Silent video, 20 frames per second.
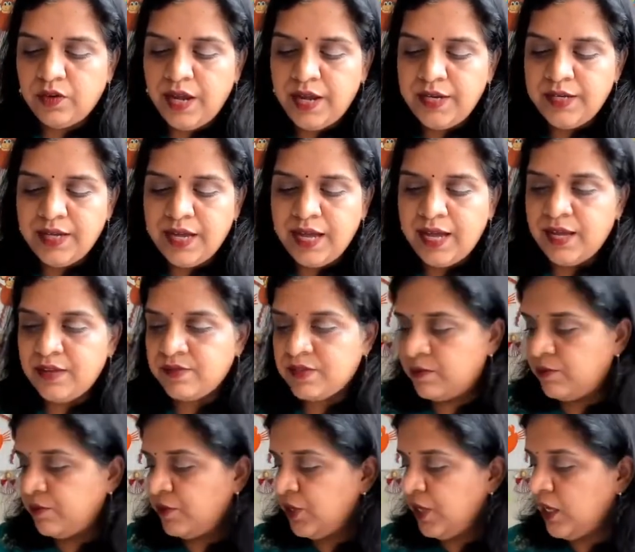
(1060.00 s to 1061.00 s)
Right, I have
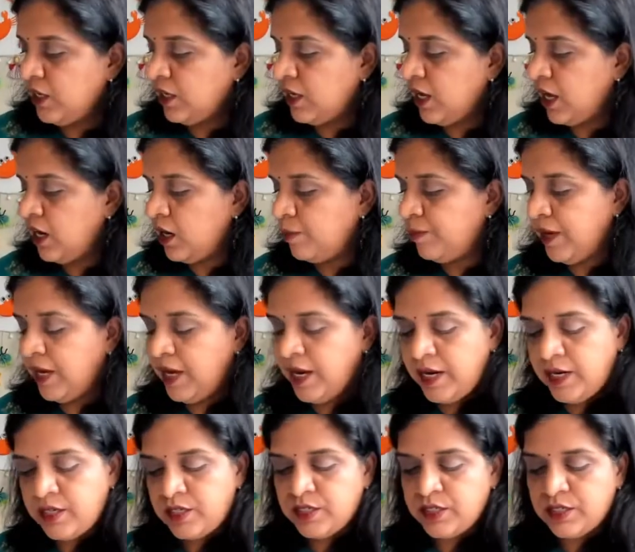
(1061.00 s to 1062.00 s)
some green color
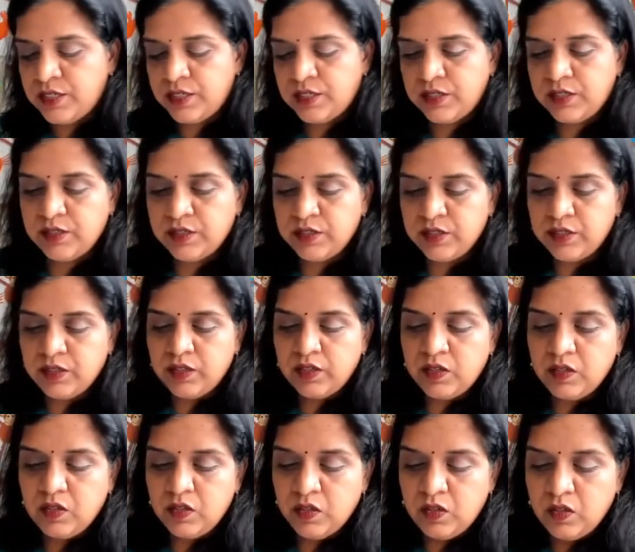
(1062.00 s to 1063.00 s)
paint.
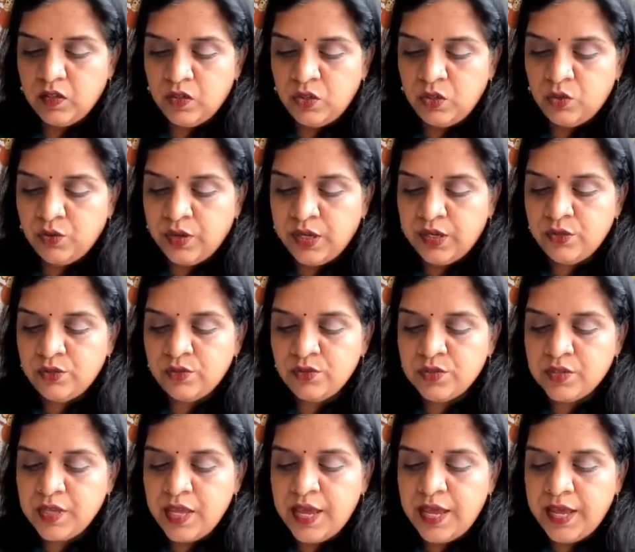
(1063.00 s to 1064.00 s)
You can
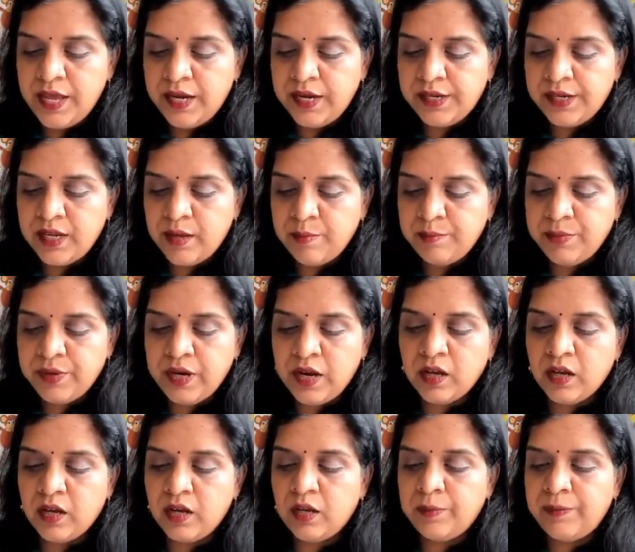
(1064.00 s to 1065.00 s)
use any
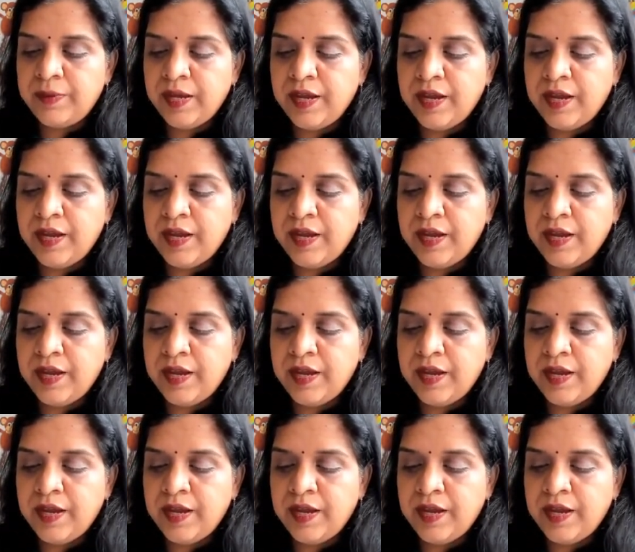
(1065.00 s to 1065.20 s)
tempera color